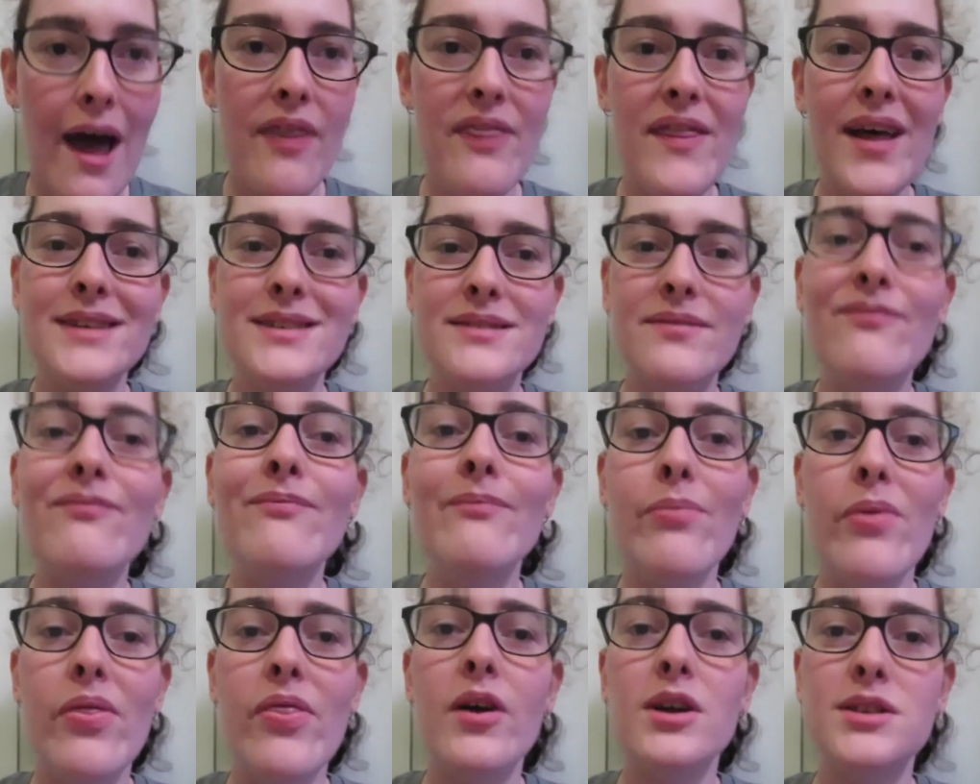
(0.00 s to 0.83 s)
there's a
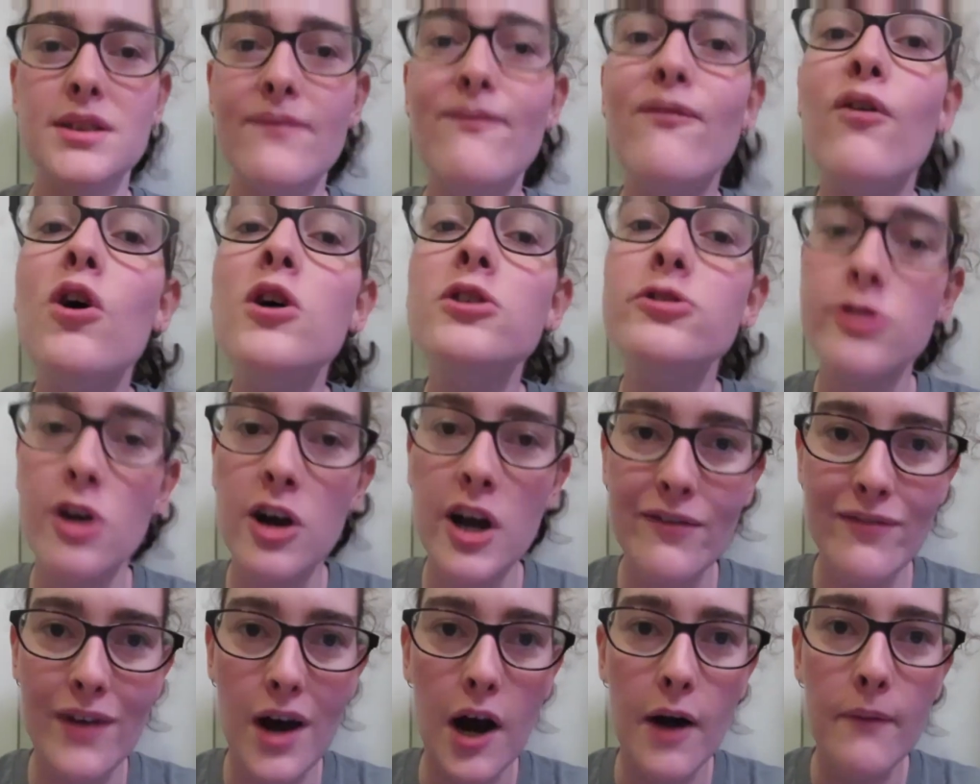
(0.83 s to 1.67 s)

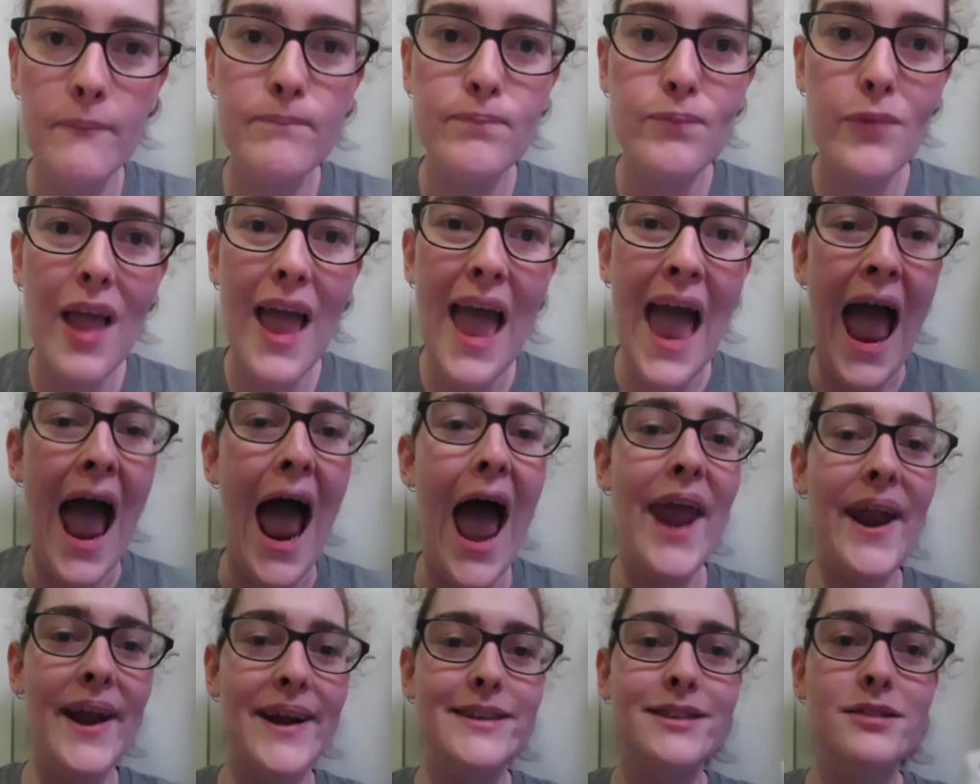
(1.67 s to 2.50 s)
voiceover
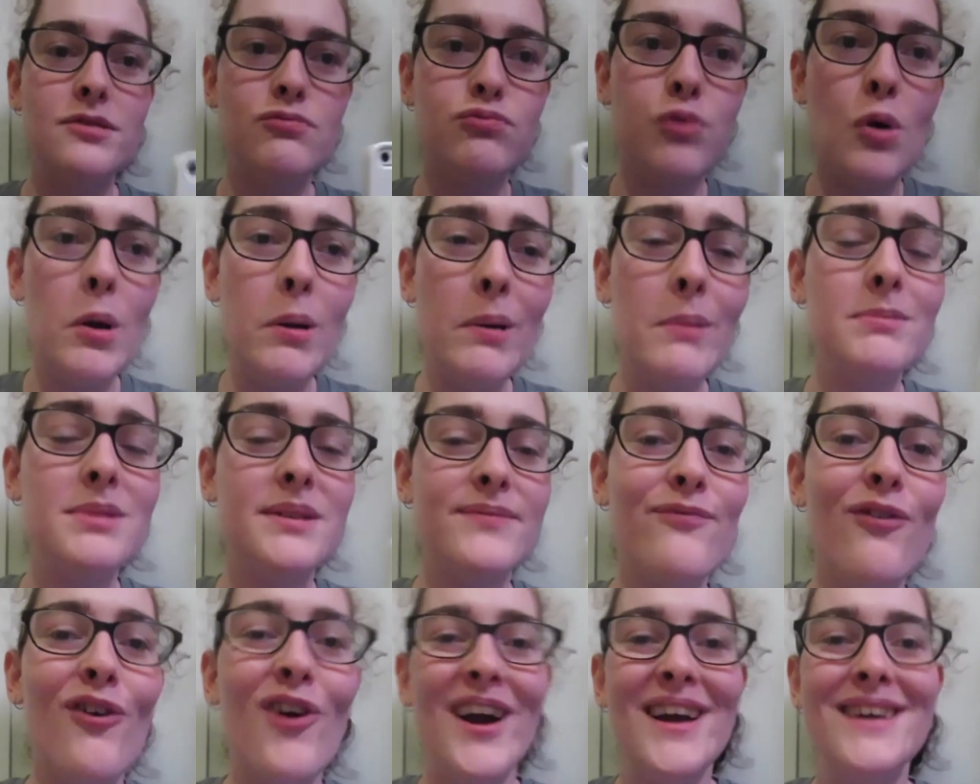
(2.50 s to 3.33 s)
and it's William's
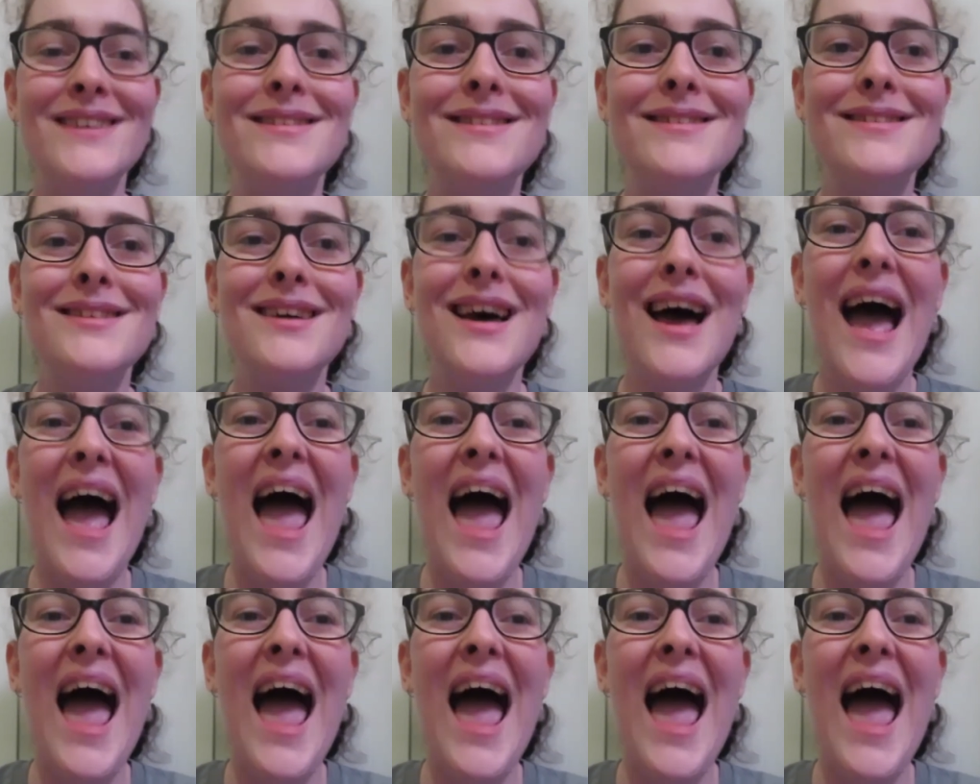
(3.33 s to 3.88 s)
voice.